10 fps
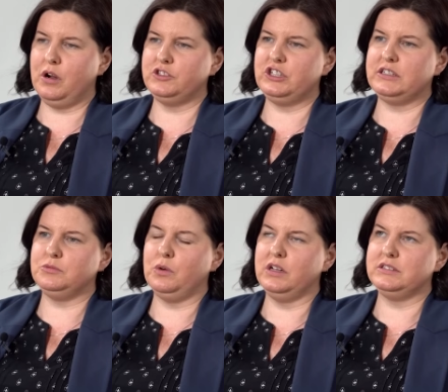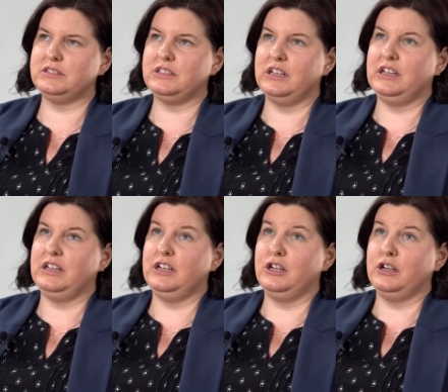project was
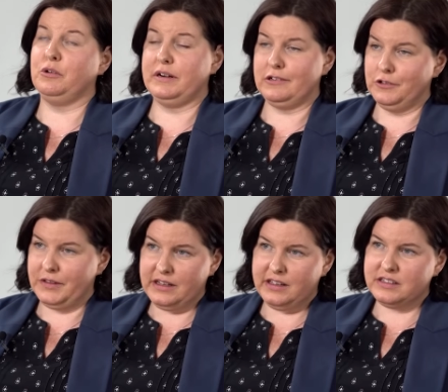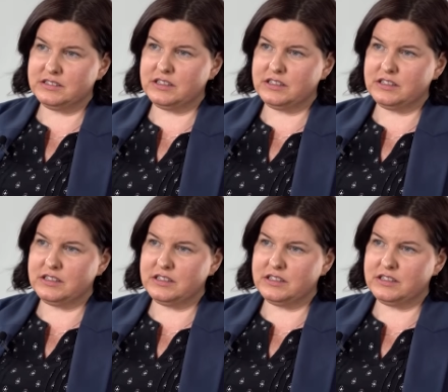critical thinking